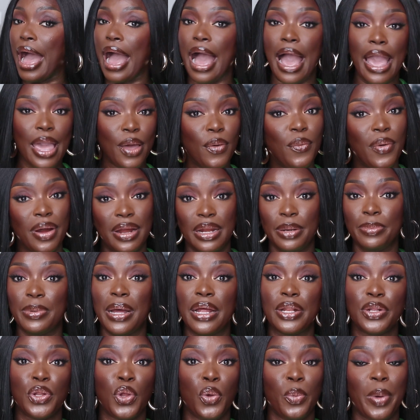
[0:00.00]
I ain't worried
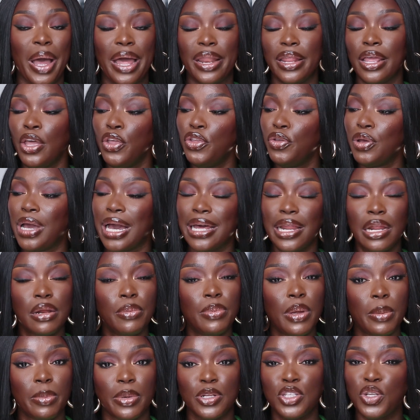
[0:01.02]
about nobody. You gotta
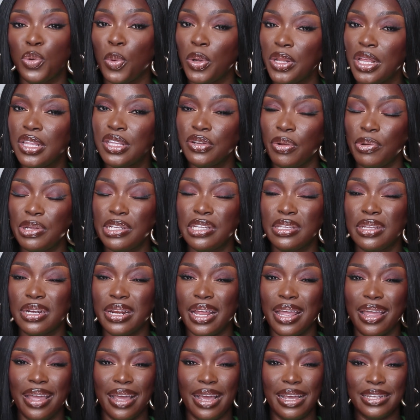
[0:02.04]
remember,
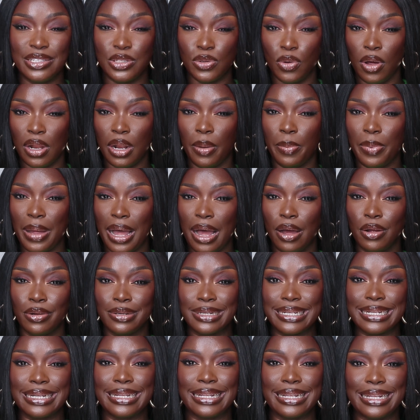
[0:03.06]
2023, it's all
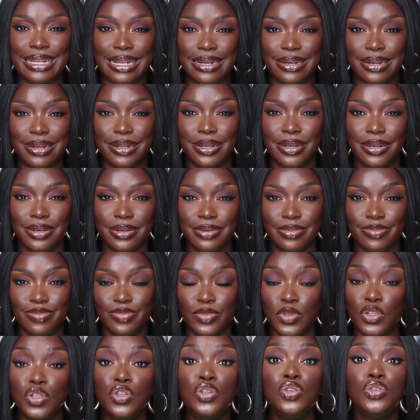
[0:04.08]
about
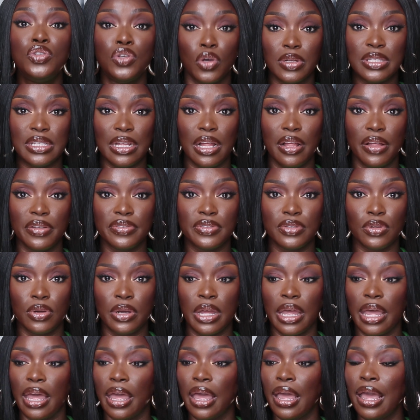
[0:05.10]
yourselves,
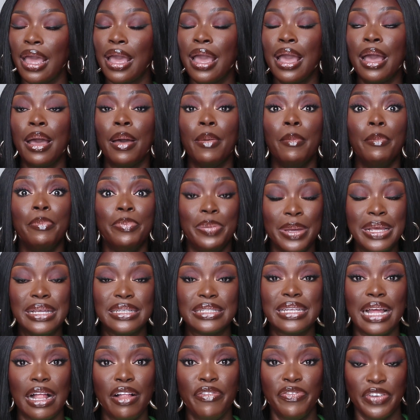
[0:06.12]
okay? Be
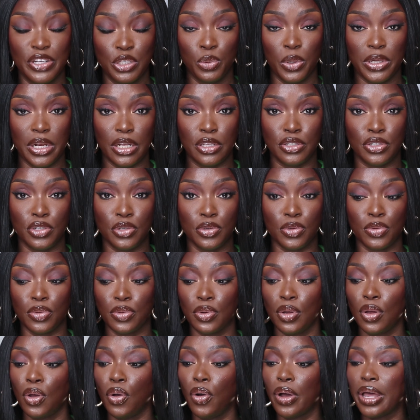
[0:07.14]
selfish with it too,
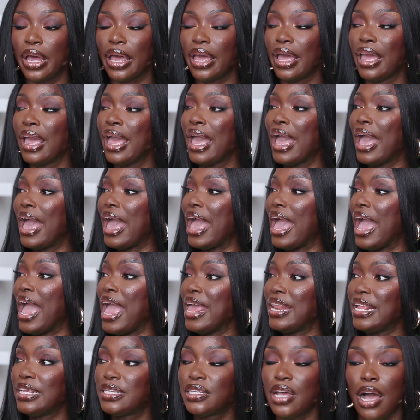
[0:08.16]
okay?
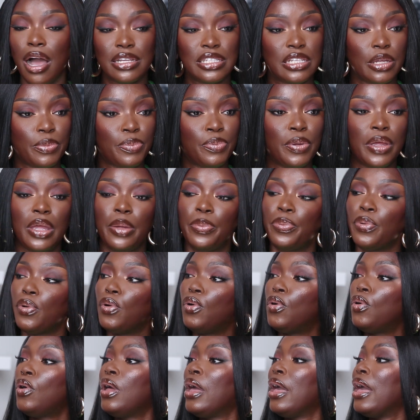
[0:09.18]
Any toxic
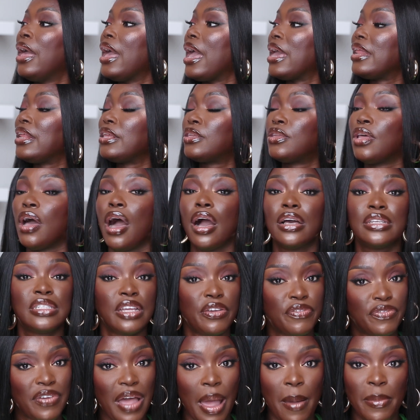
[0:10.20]
people, any
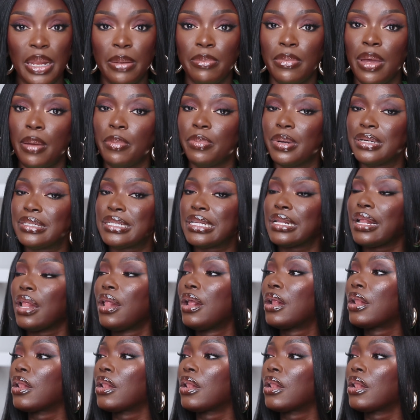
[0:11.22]
toxic family members,